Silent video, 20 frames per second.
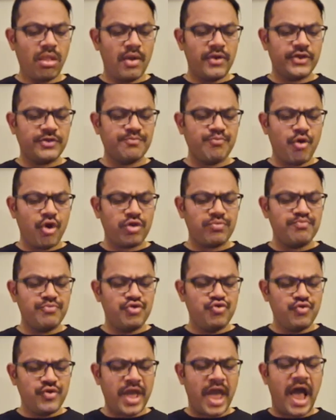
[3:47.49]
smoked
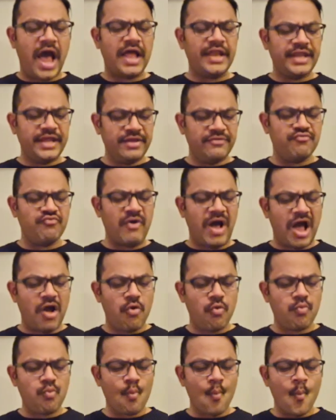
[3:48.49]
manuka honey.
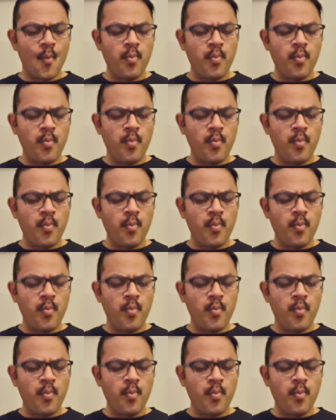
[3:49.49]
Wow.